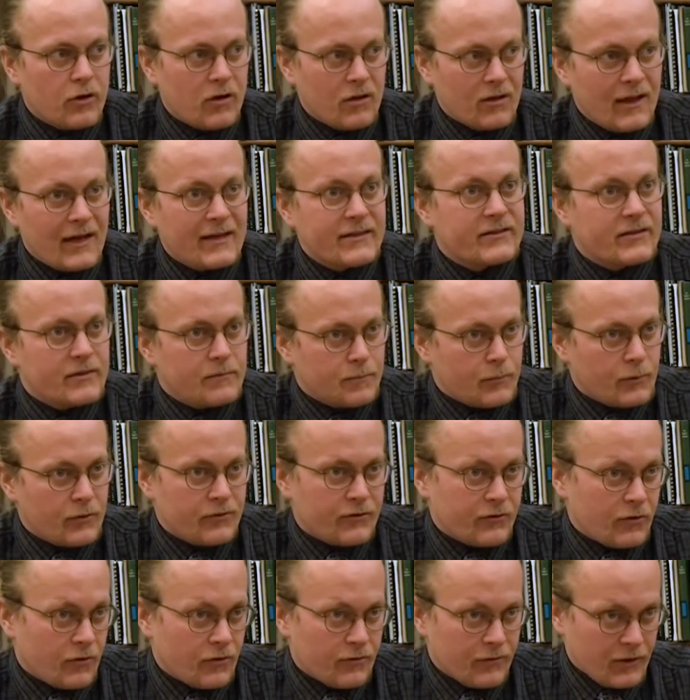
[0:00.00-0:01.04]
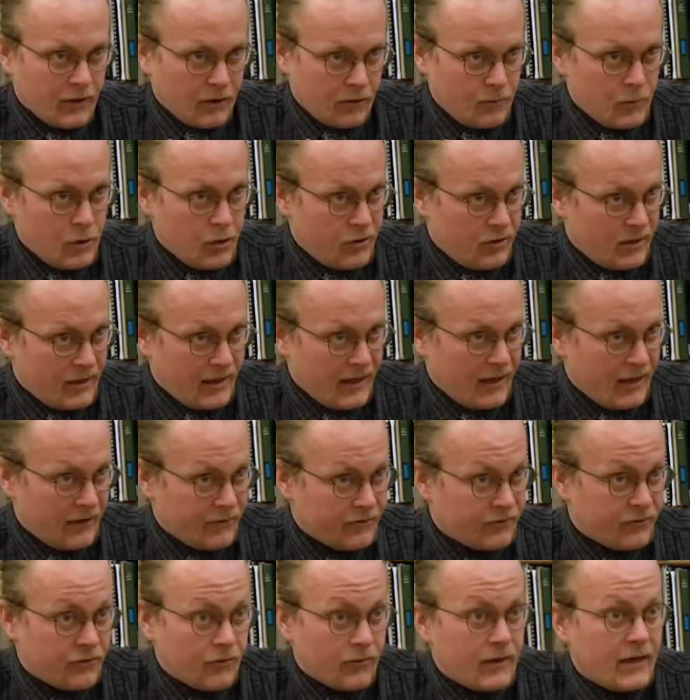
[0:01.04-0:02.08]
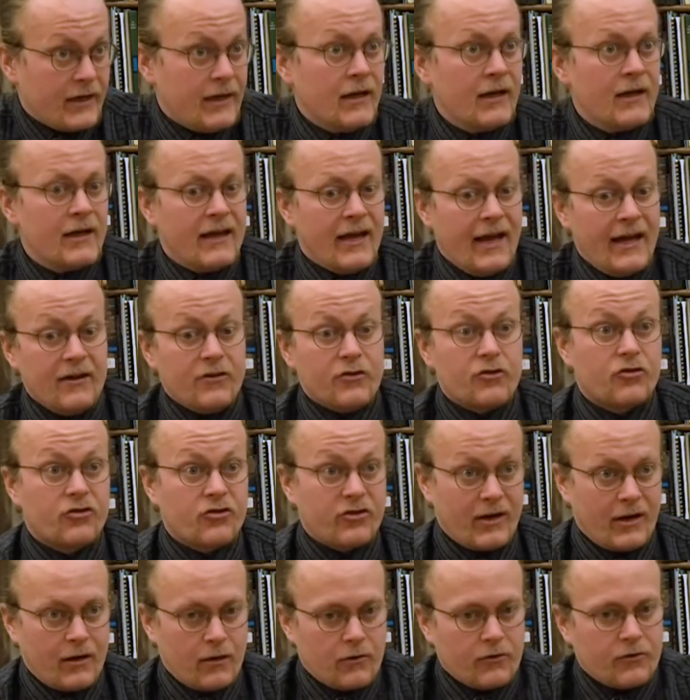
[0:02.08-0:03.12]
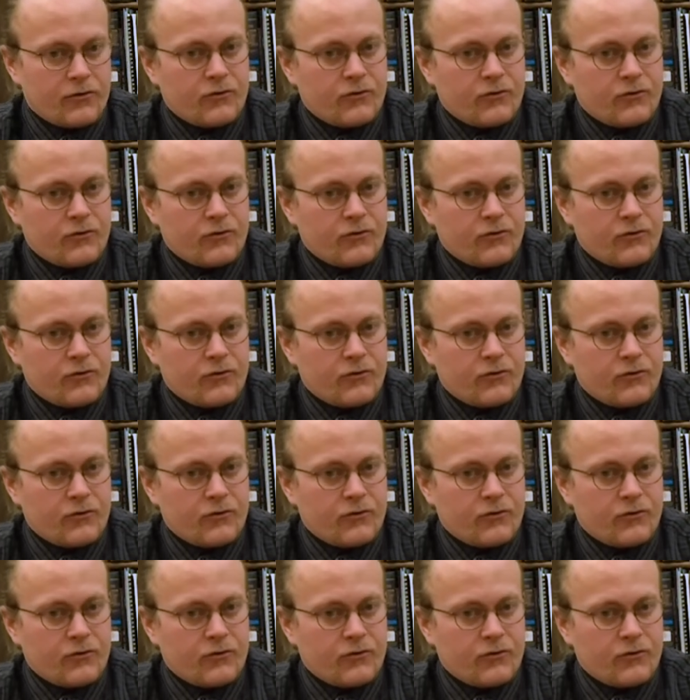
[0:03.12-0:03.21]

collect and preserve a community history and share